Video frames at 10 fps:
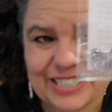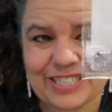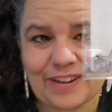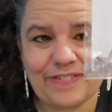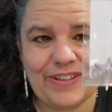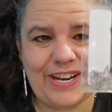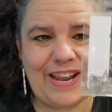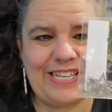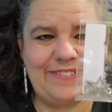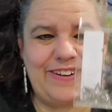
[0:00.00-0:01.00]
Definitely going to
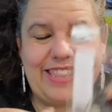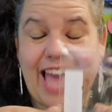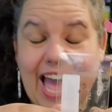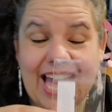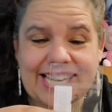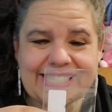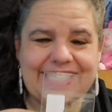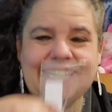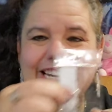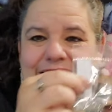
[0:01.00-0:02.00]
have to wear that.
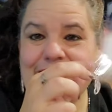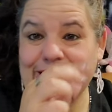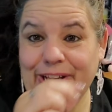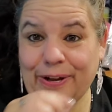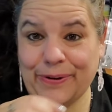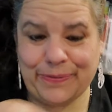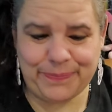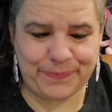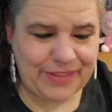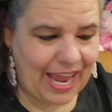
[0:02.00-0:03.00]
So
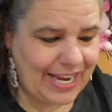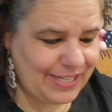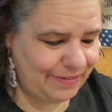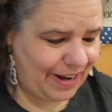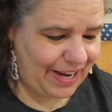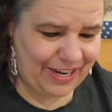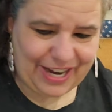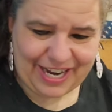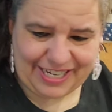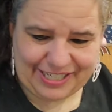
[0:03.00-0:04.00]
that is what I
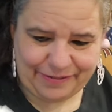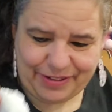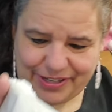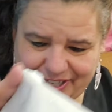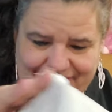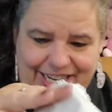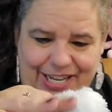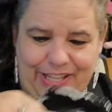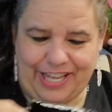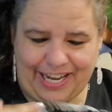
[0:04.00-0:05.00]
got. So we are going to take
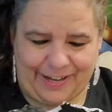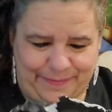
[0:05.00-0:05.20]
a look.